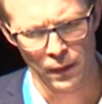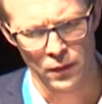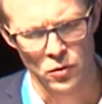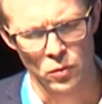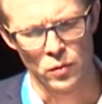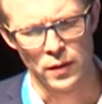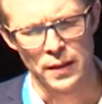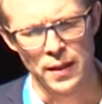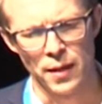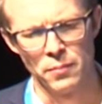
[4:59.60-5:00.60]
So
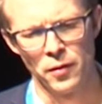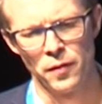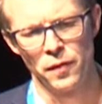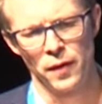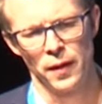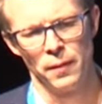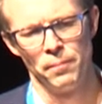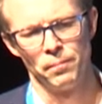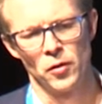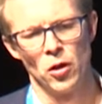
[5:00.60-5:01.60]
the 9-month
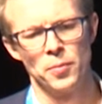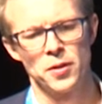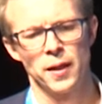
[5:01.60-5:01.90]
composite